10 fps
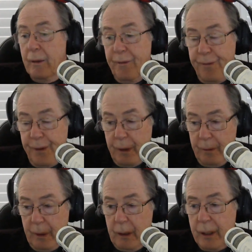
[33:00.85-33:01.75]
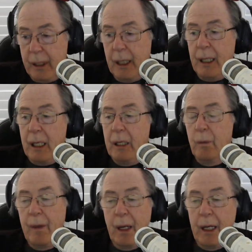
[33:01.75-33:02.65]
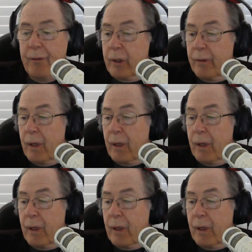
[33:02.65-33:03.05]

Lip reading: start again where they left off